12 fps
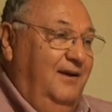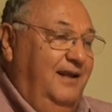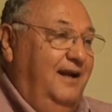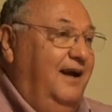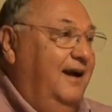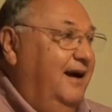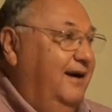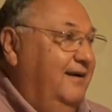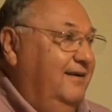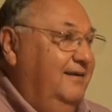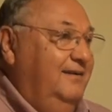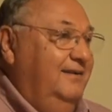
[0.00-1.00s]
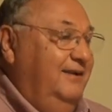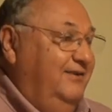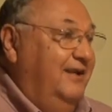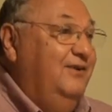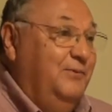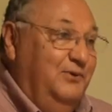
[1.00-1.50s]
then i hired
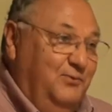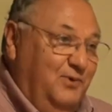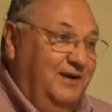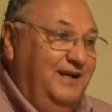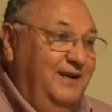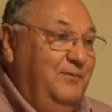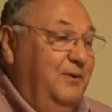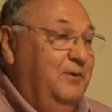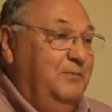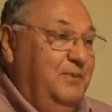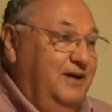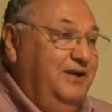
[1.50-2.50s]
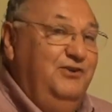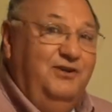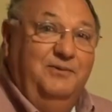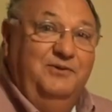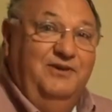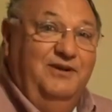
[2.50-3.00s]
since it was working we were pretty sure
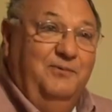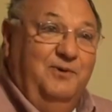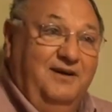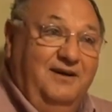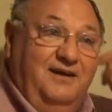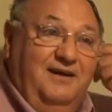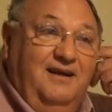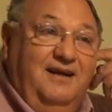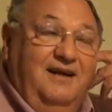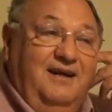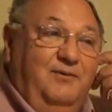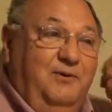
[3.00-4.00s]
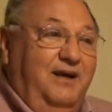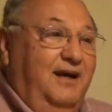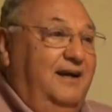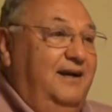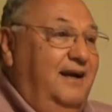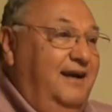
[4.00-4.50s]
it was going to work we
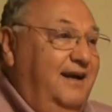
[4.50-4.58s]
got I